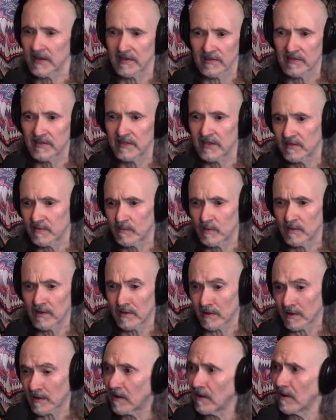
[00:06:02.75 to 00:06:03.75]
these where
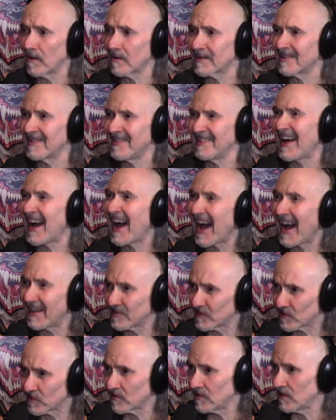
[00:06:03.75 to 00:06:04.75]
they're called
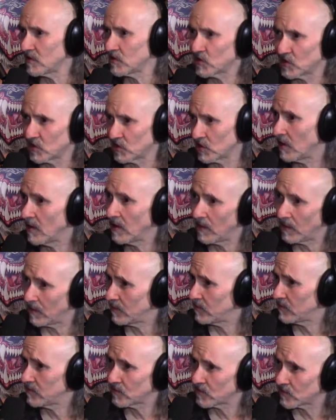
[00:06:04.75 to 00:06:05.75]
glass
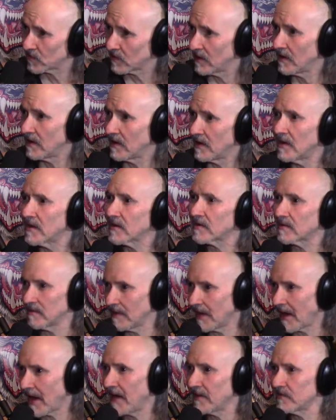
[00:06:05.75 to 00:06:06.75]
shows. Okay.
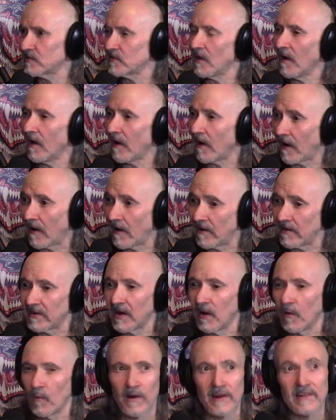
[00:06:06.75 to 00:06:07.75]
Glass art.
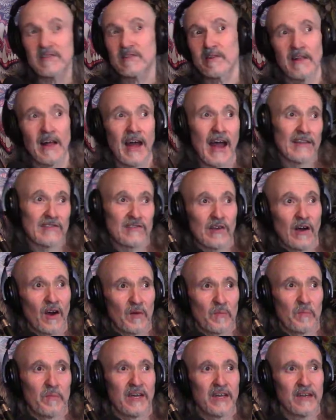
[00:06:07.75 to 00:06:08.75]
Now, what does glass
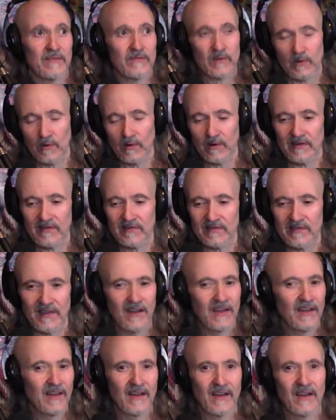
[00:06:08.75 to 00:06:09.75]
art mean, of course?
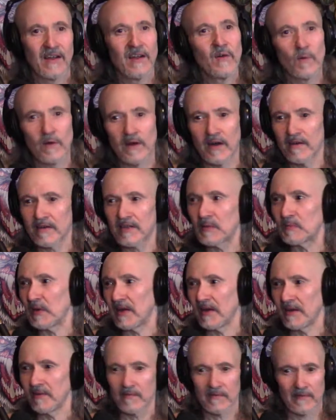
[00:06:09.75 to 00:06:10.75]
Well, it could
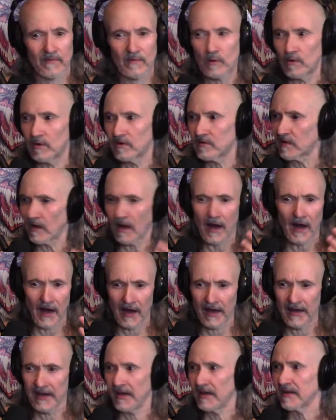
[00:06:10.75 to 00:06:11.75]
be, of course,
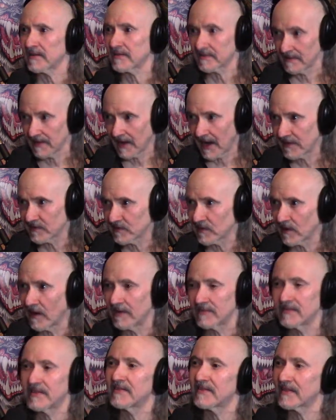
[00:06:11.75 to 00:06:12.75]
high-end glass
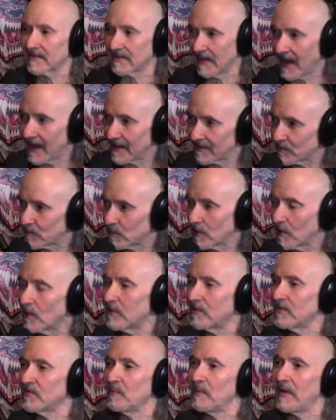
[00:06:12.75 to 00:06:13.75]
art that the glass
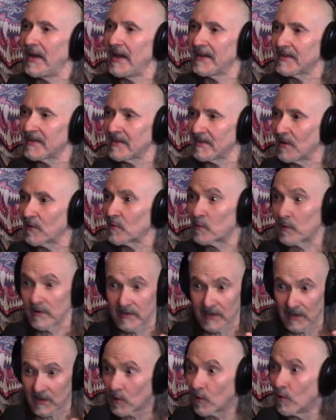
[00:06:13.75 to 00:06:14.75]
blowers make, you know,
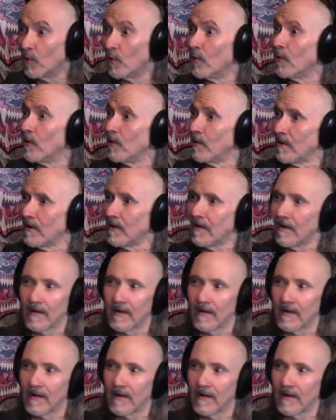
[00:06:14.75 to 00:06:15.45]
really cool,